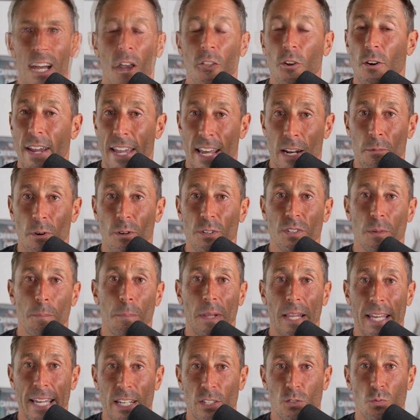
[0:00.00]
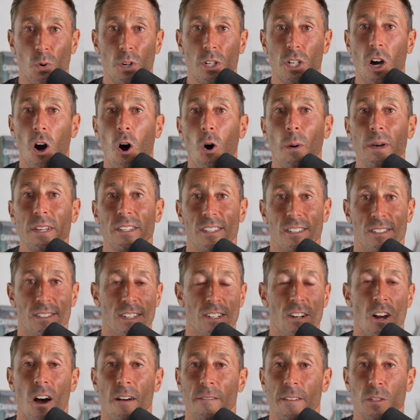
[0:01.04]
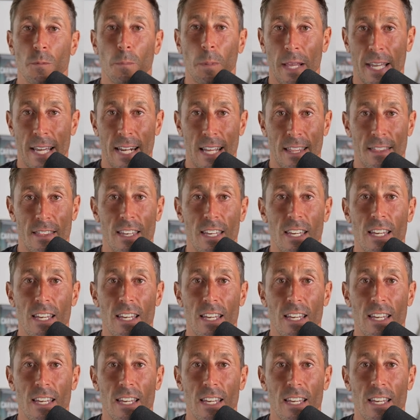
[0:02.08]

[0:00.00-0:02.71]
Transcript: other animals and plants were coexistent on this planet.